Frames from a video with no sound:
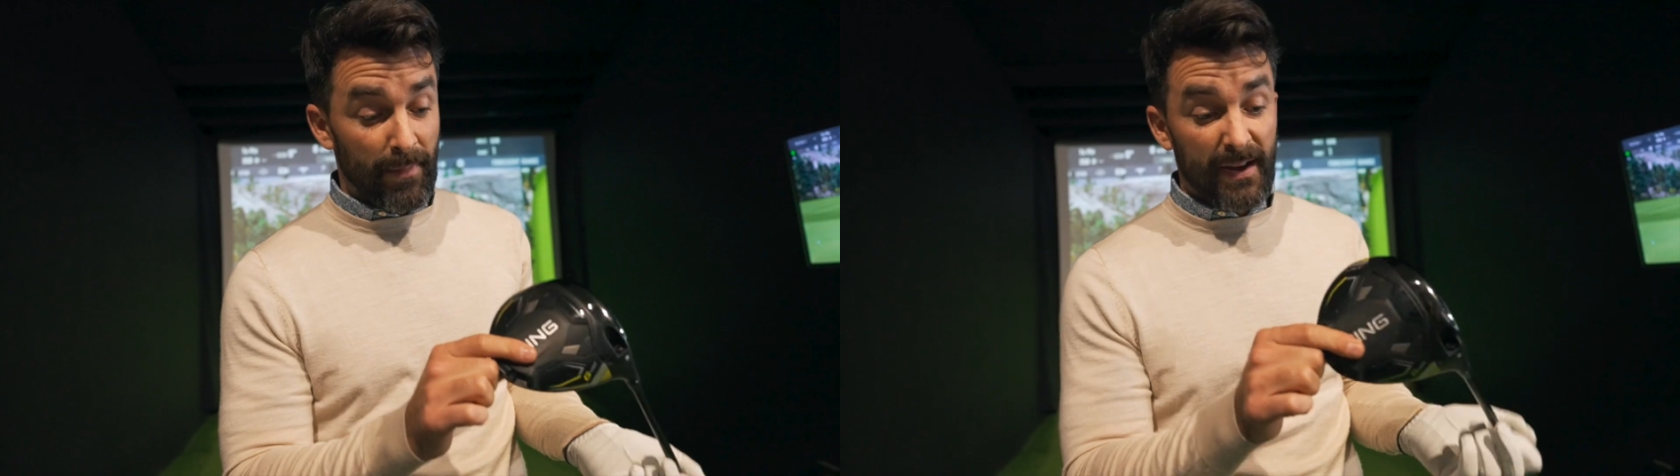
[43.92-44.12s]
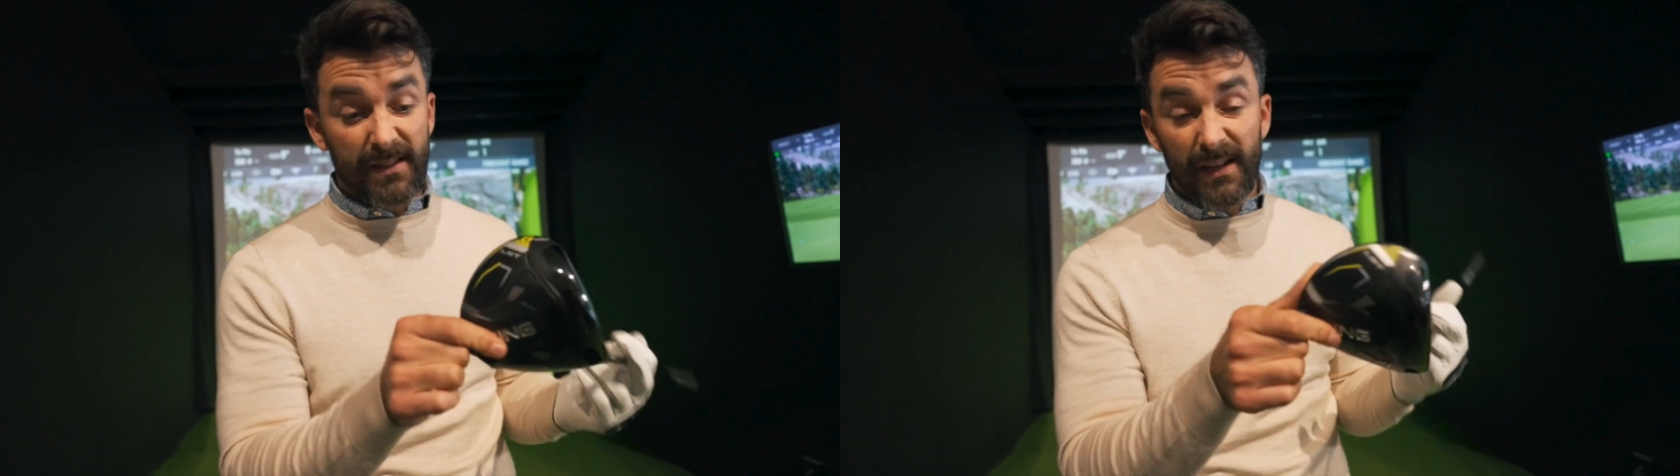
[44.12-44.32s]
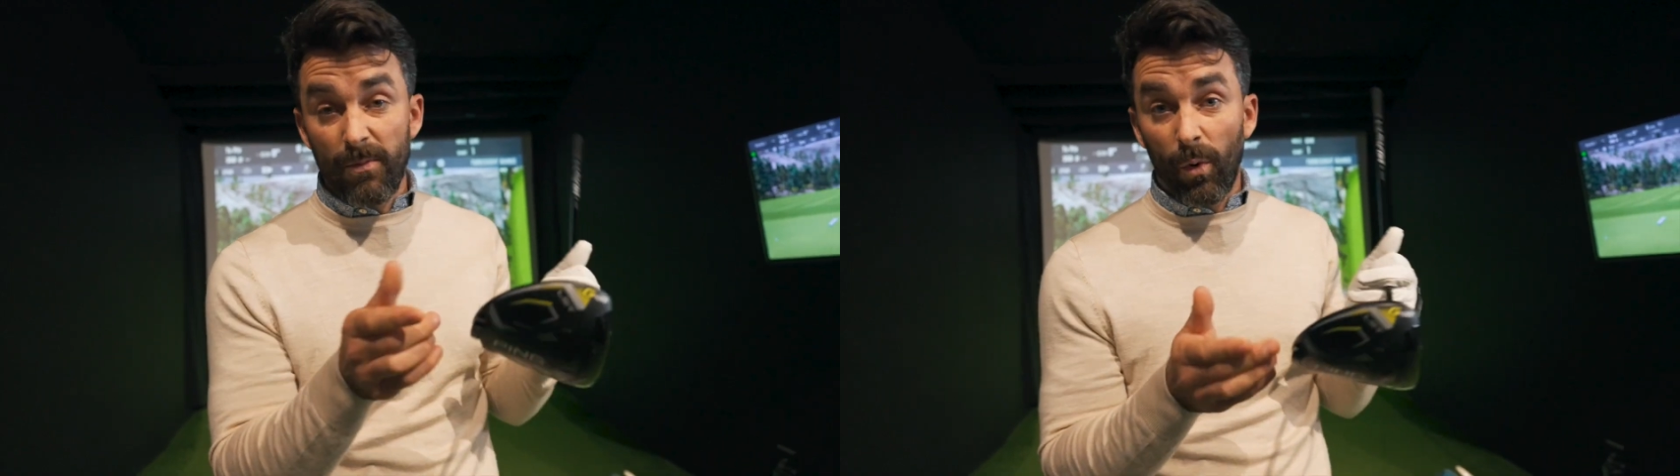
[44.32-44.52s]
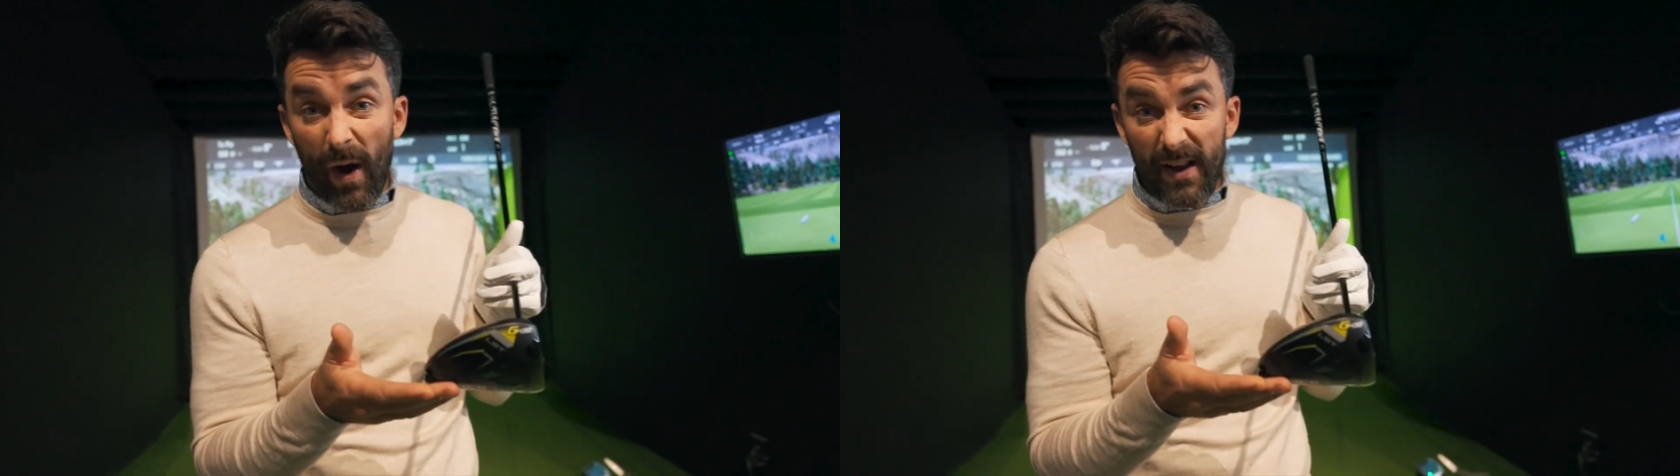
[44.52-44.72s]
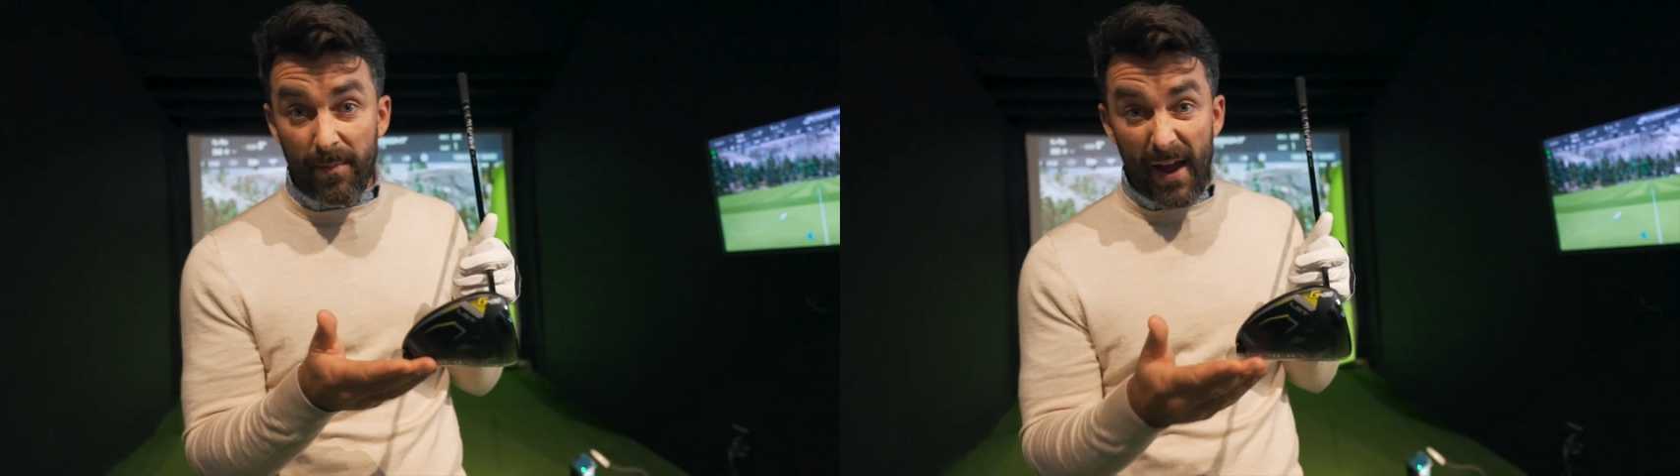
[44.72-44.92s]
Basically, more
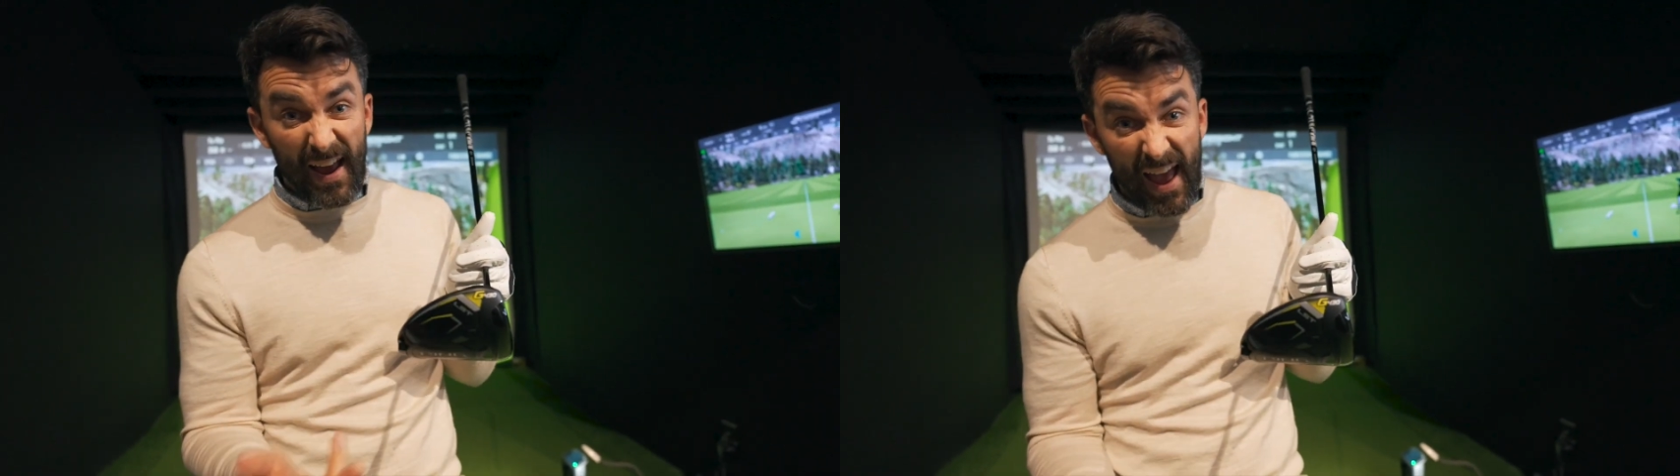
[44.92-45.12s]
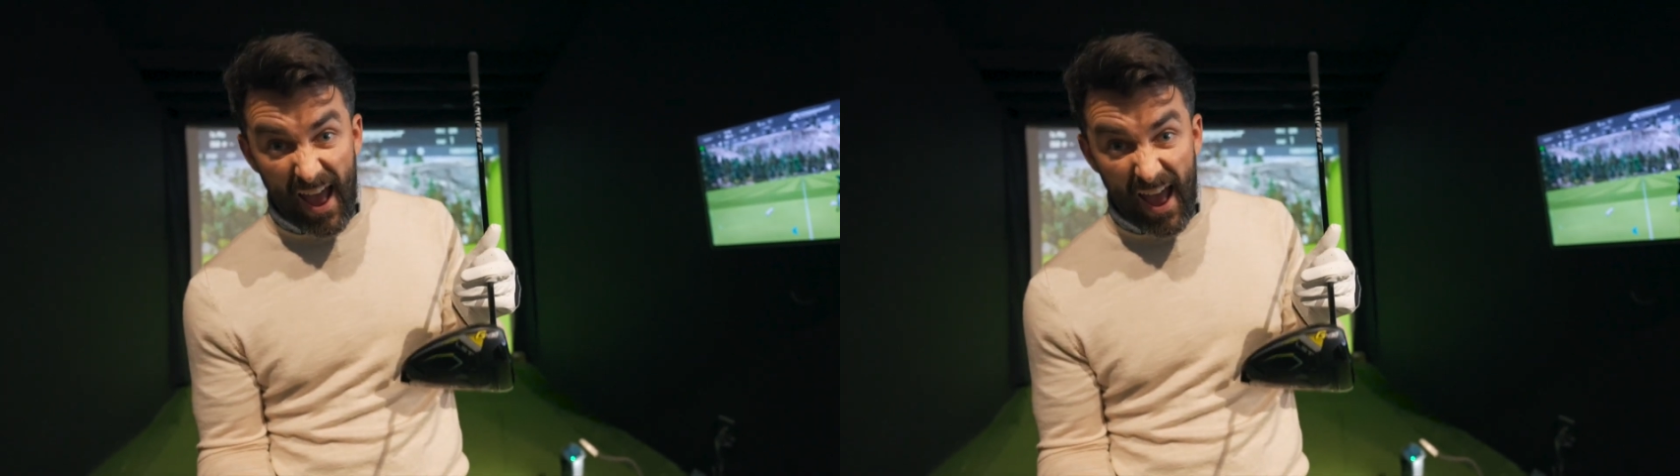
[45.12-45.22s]
weight at the back